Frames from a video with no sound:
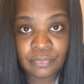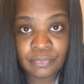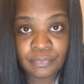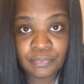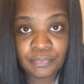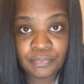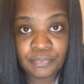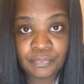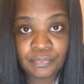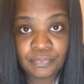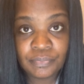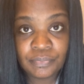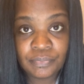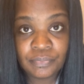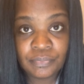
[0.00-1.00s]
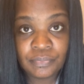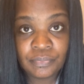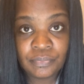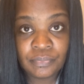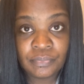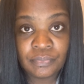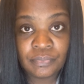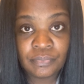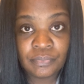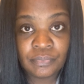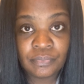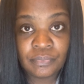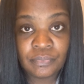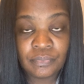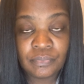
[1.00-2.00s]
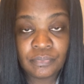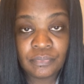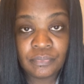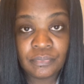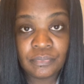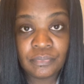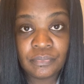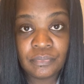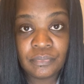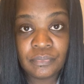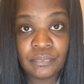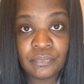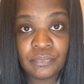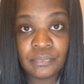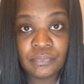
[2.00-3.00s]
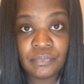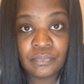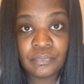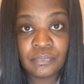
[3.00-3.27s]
Nothing is said.